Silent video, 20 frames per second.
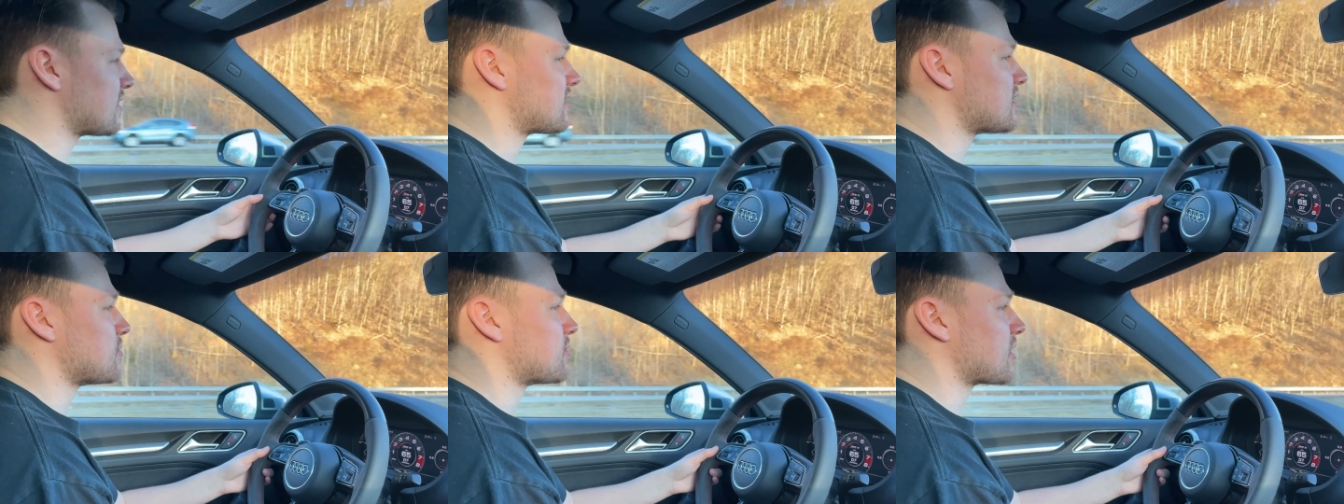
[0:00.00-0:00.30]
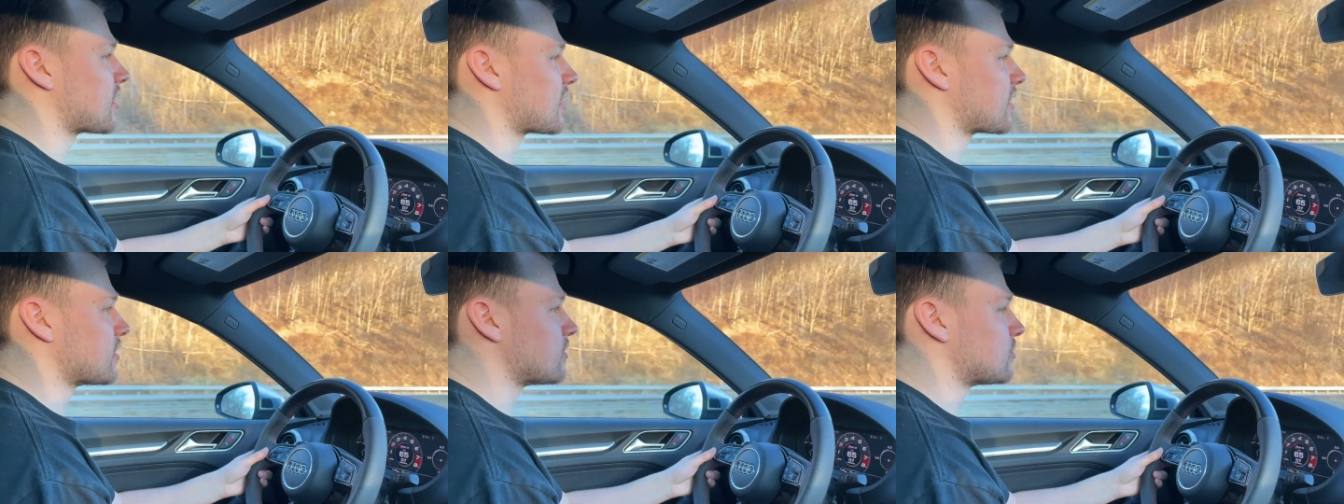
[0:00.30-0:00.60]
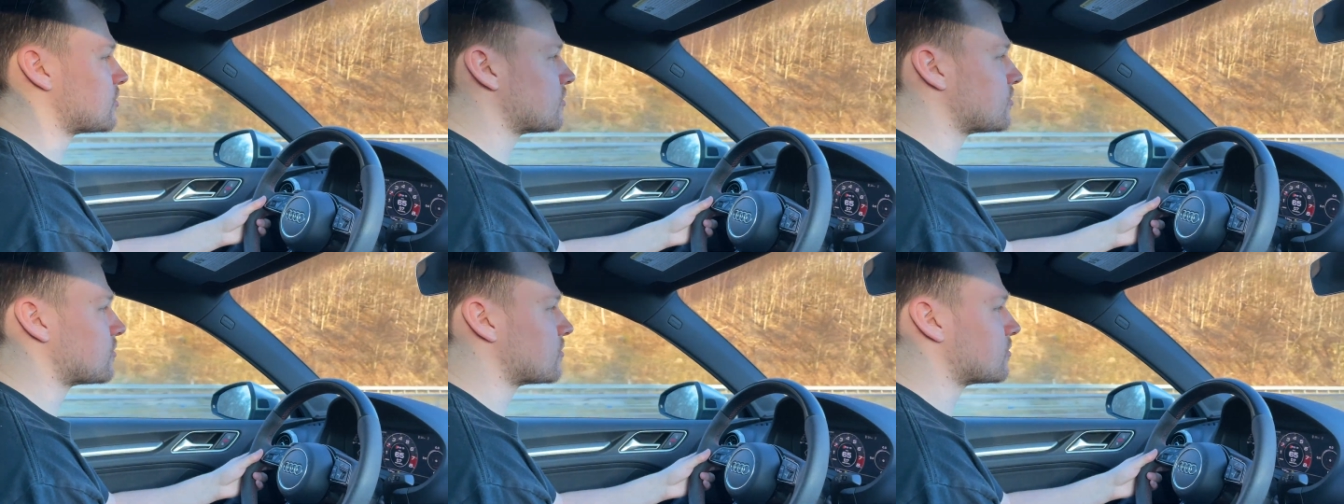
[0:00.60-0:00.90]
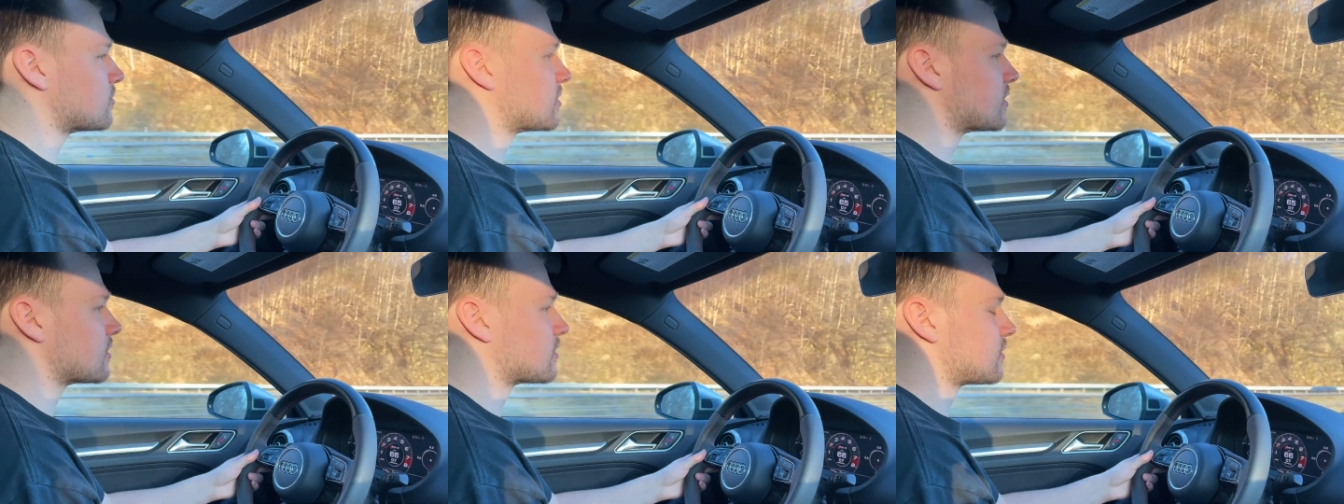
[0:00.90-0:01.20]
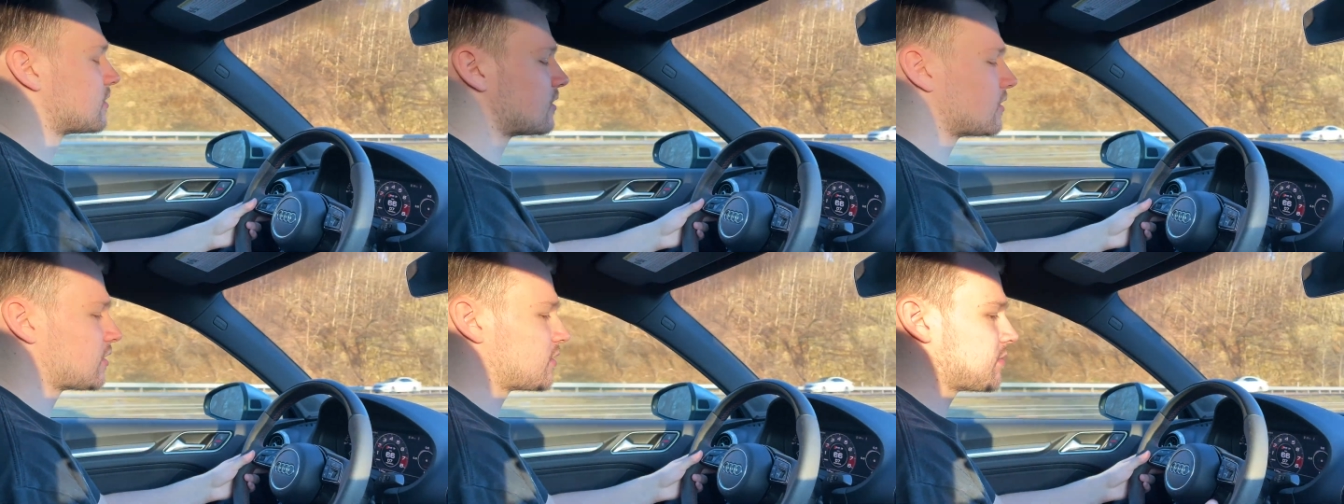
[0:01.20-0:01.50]
see what I can do
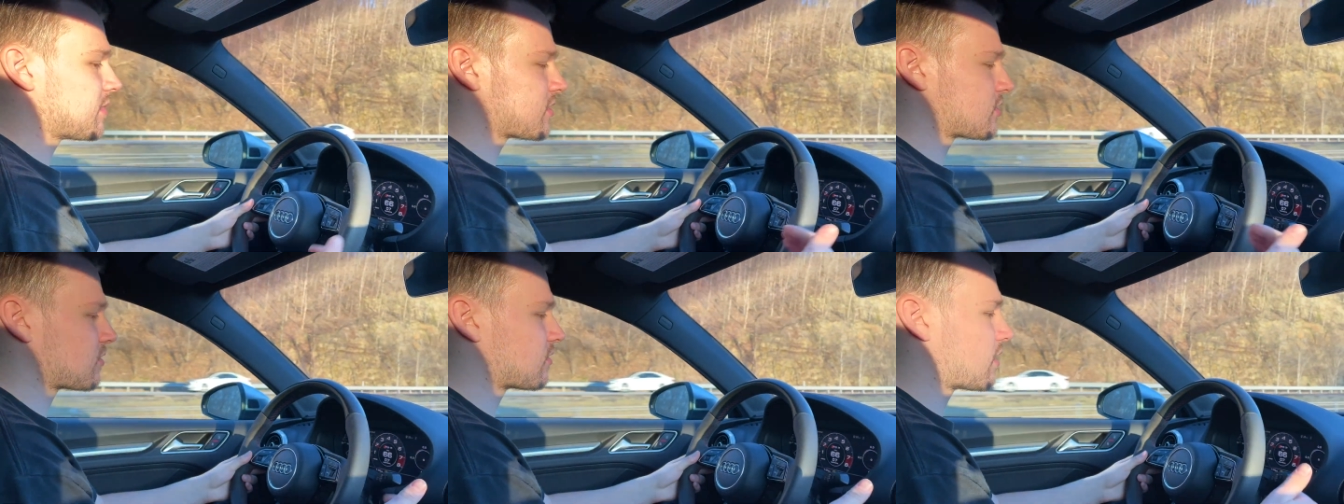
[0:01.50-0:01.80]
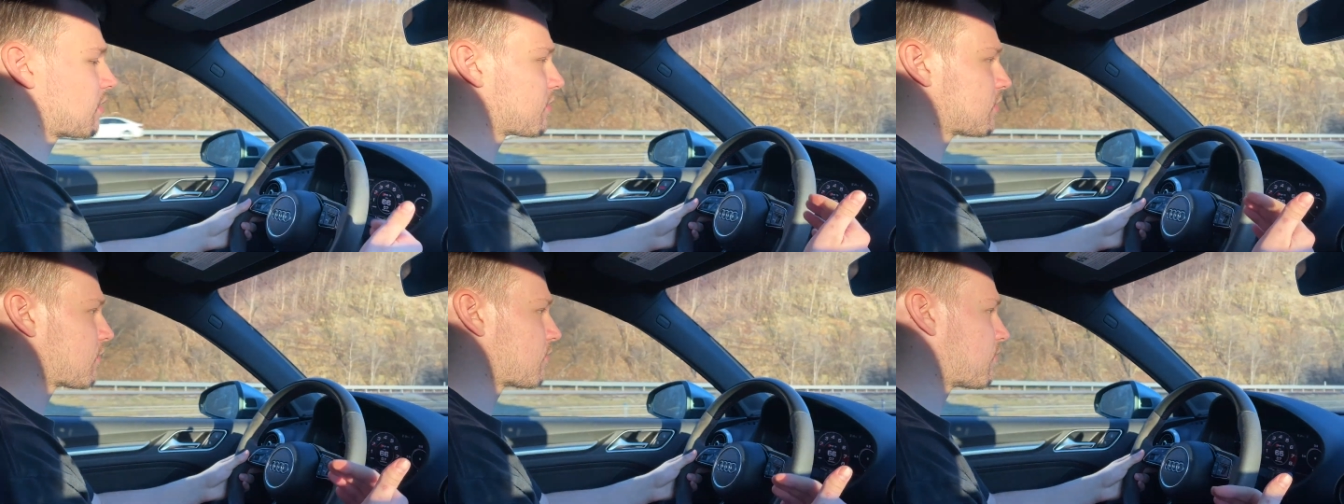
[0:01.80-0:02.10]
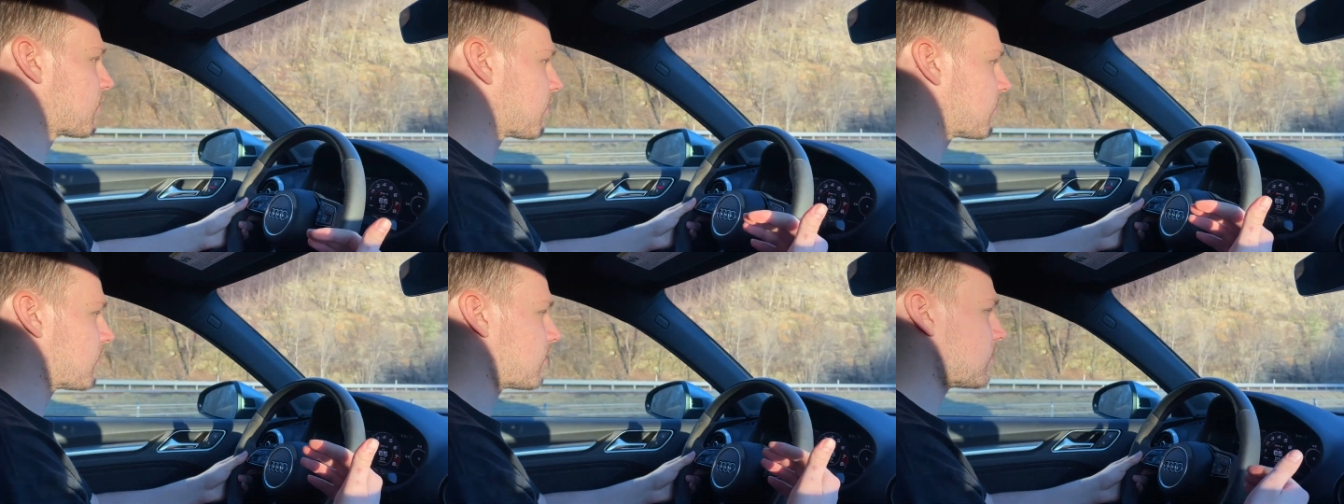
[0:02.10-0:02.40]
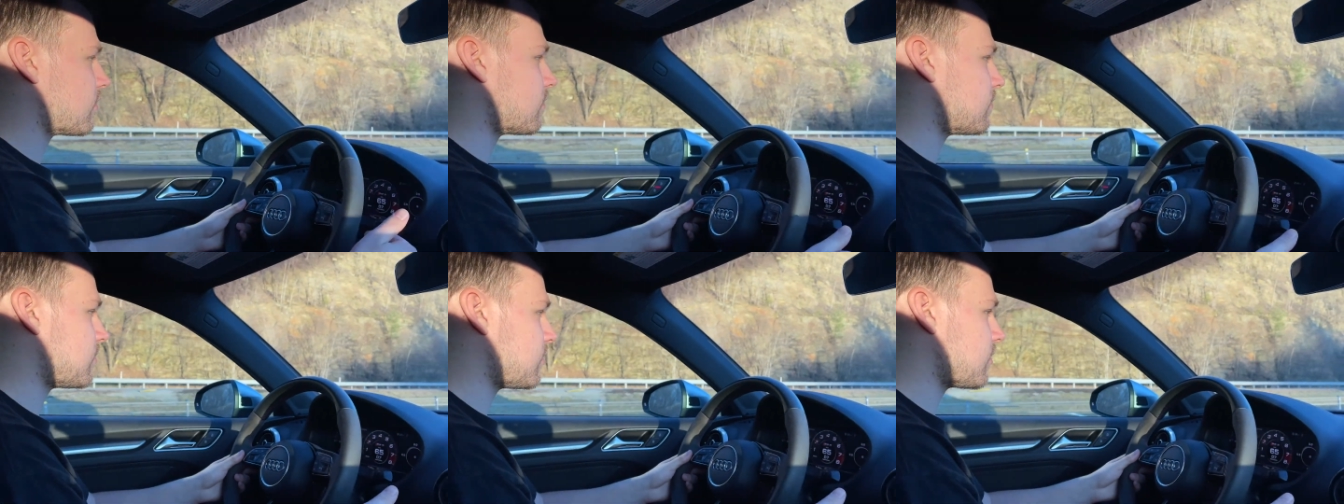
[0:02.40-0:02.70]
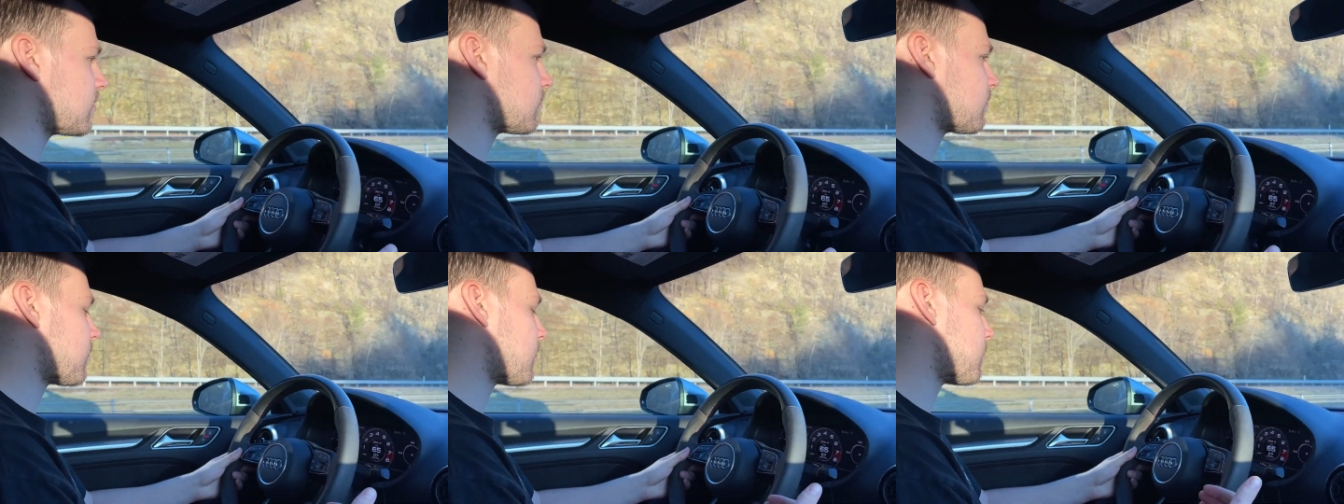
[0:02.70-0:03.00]
with, you know, messing around with the front, you
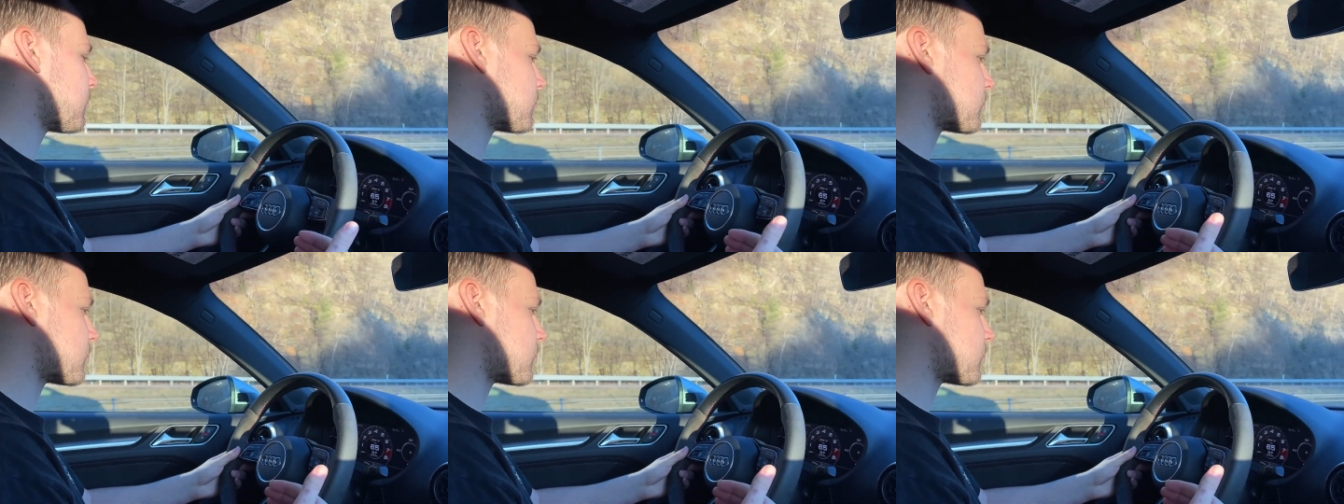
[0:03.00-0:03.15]
know, front wheel